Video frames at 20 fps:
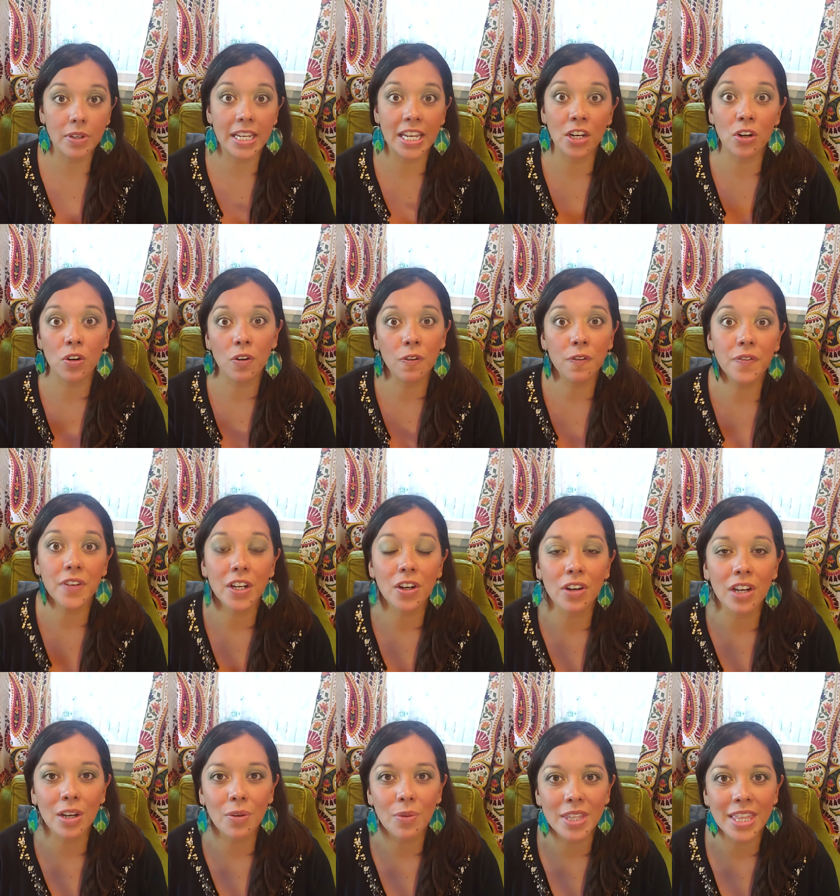
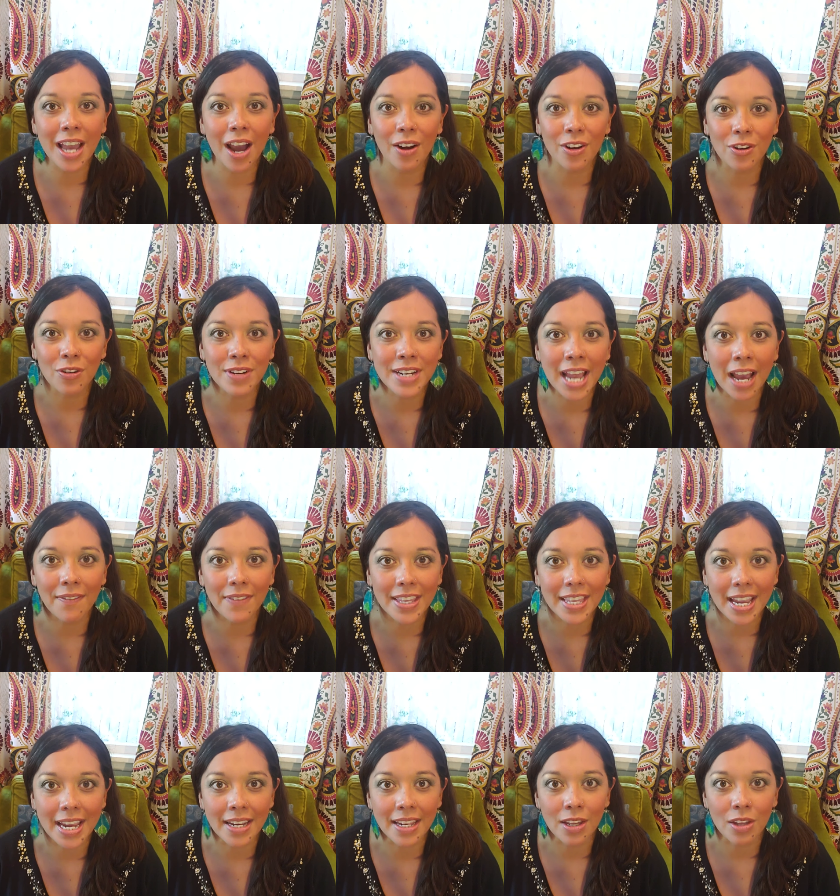interfering with how you're
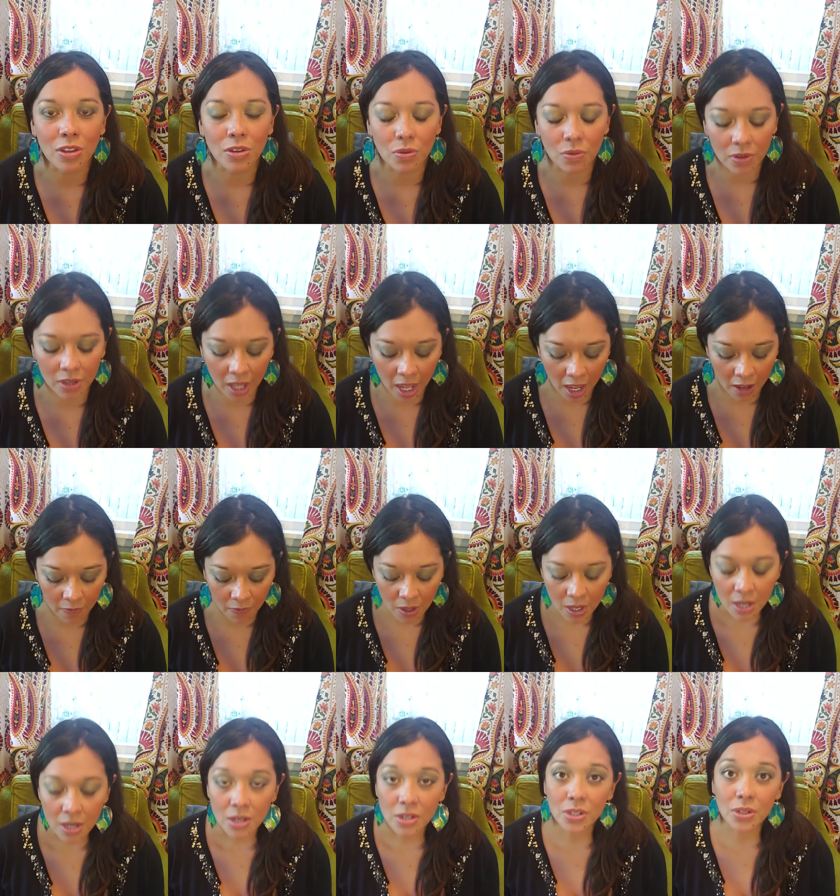navigating through life.
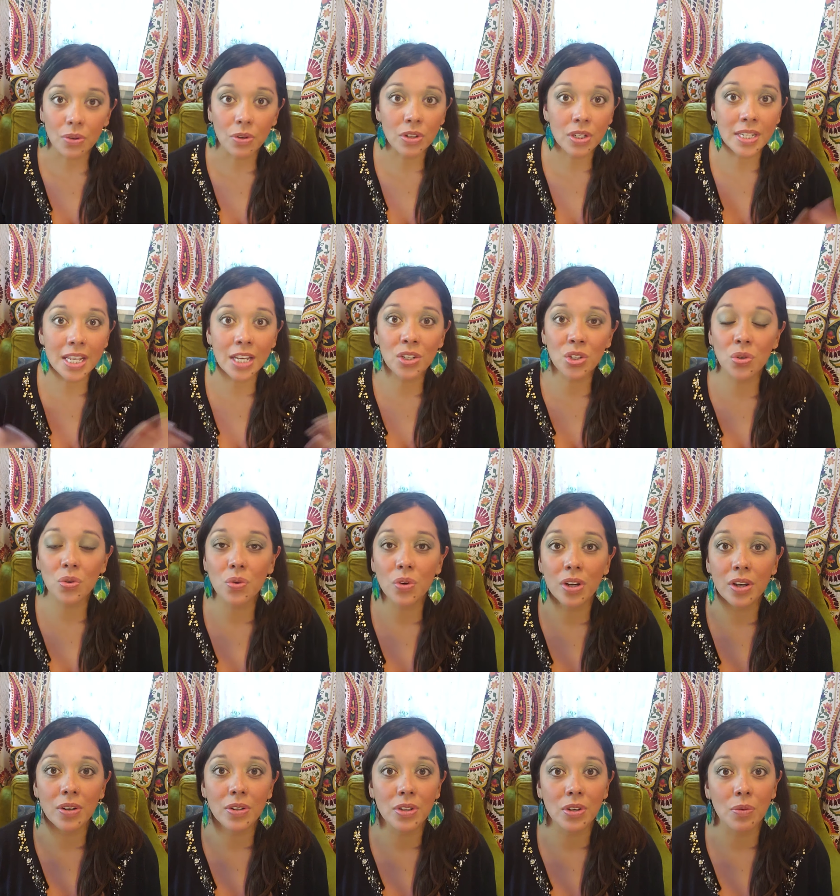So essential
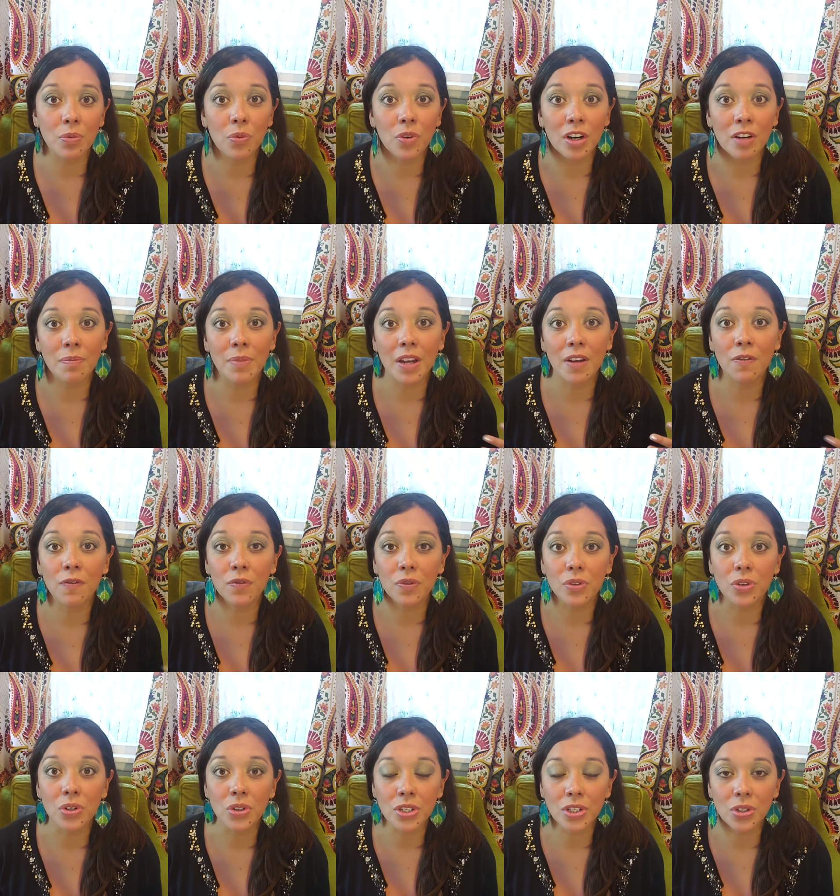oils are one of my
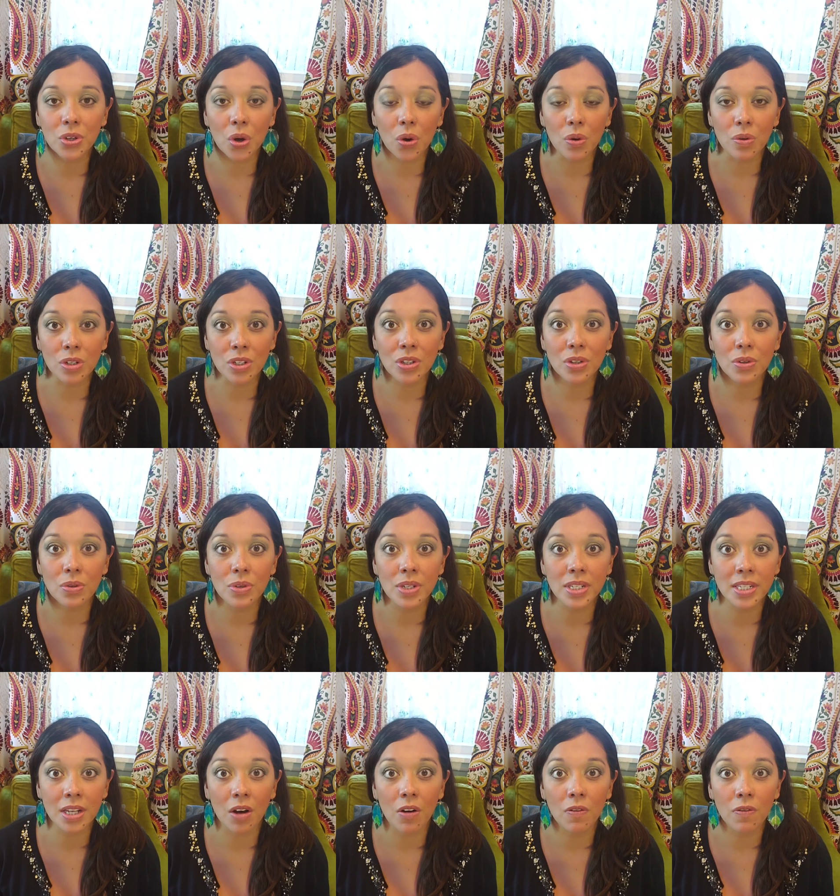first go-to
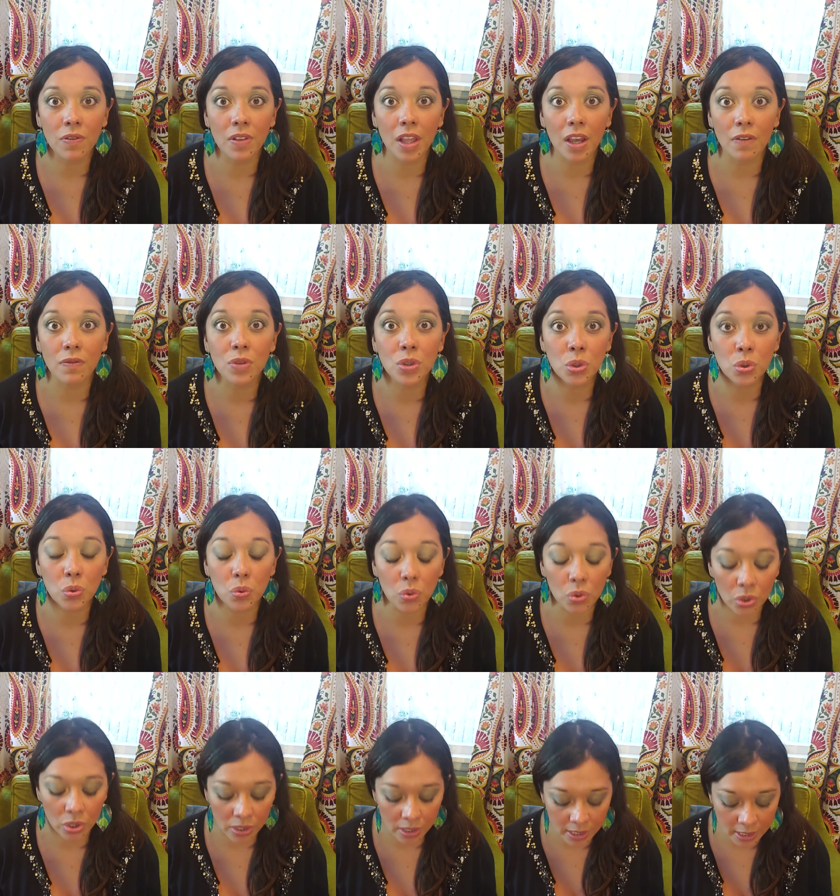self-love
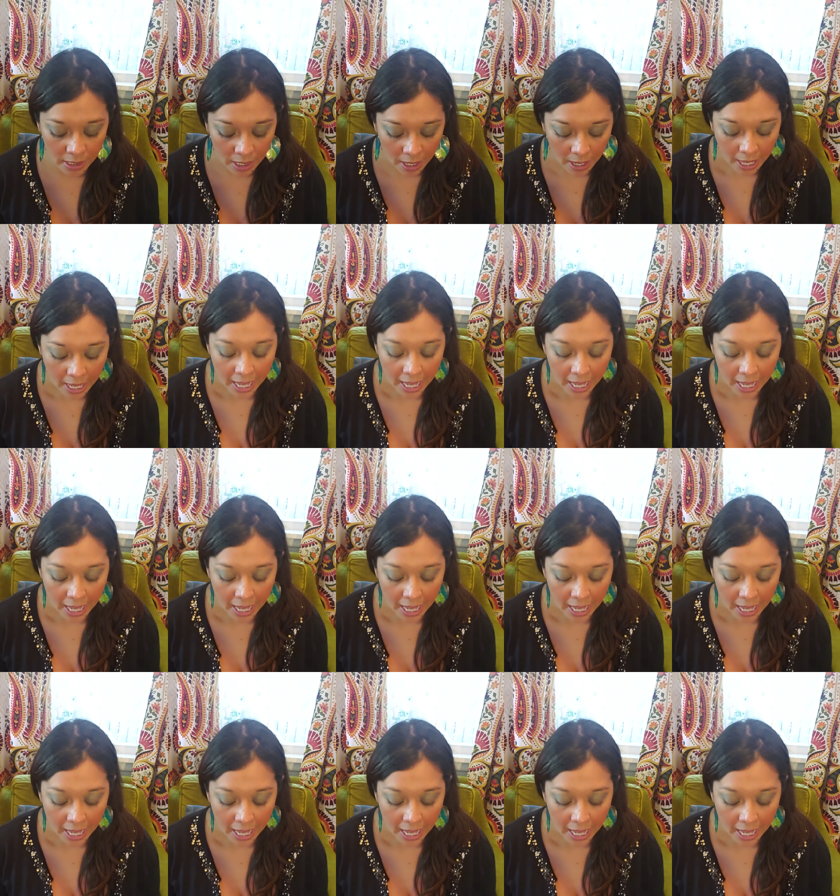tools.